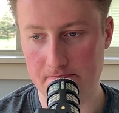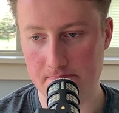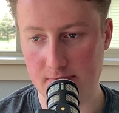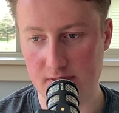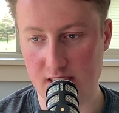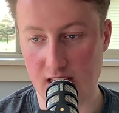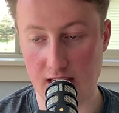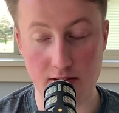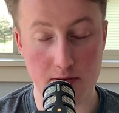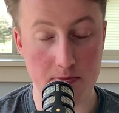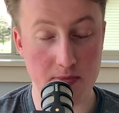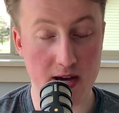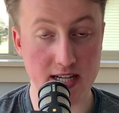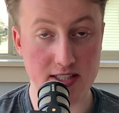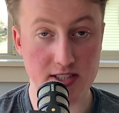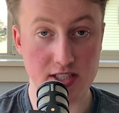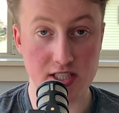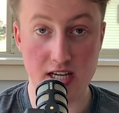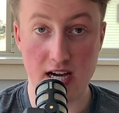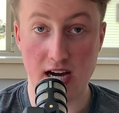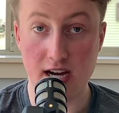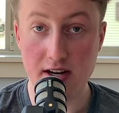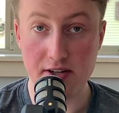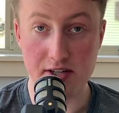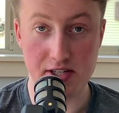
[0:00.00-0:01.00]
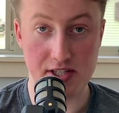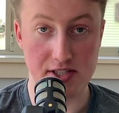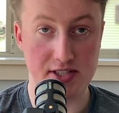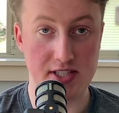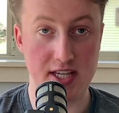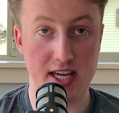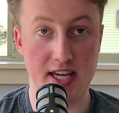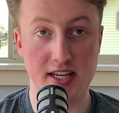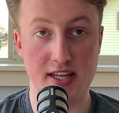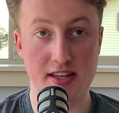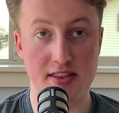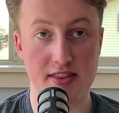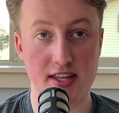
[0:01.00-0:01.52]
David Bakhtiari
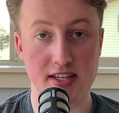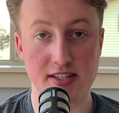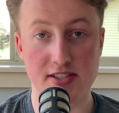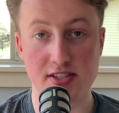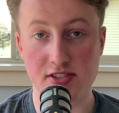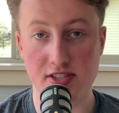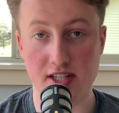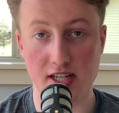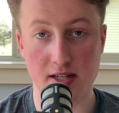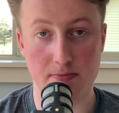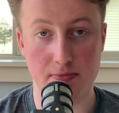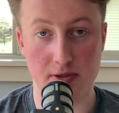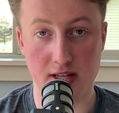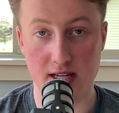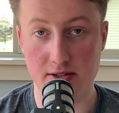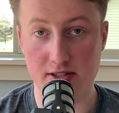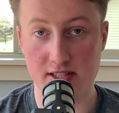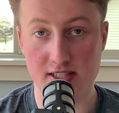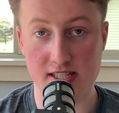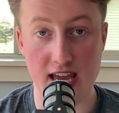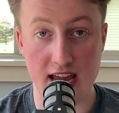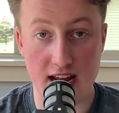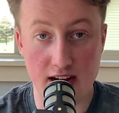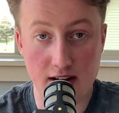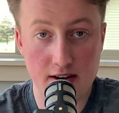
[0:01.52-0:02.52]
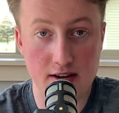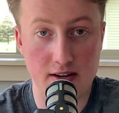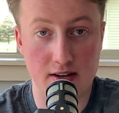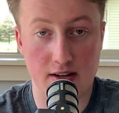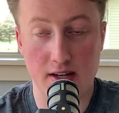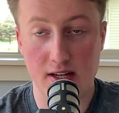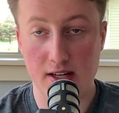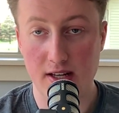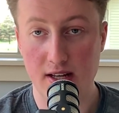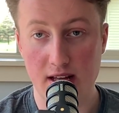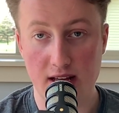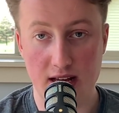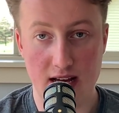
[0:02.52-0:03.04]
saying he thinks he's going to play with his hair
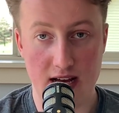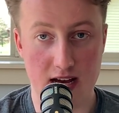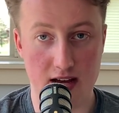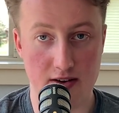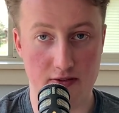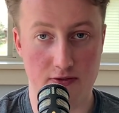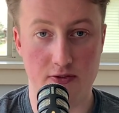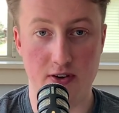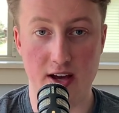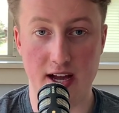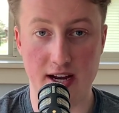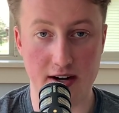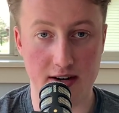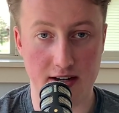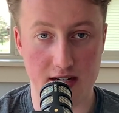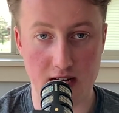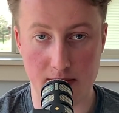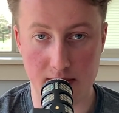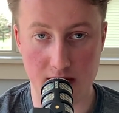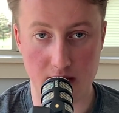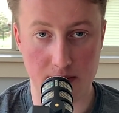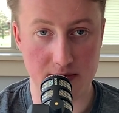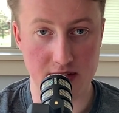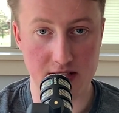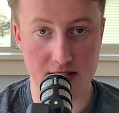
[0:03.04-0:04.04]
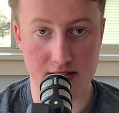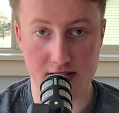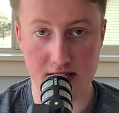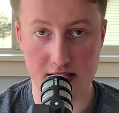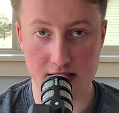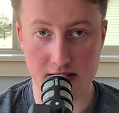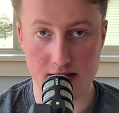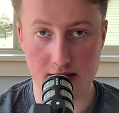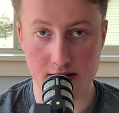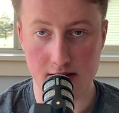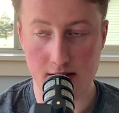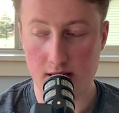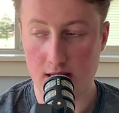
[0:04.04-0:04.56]
on fire coming up this
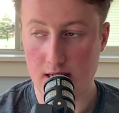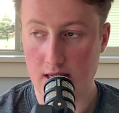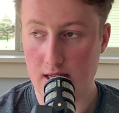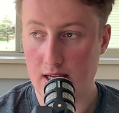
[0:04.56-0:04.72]
season.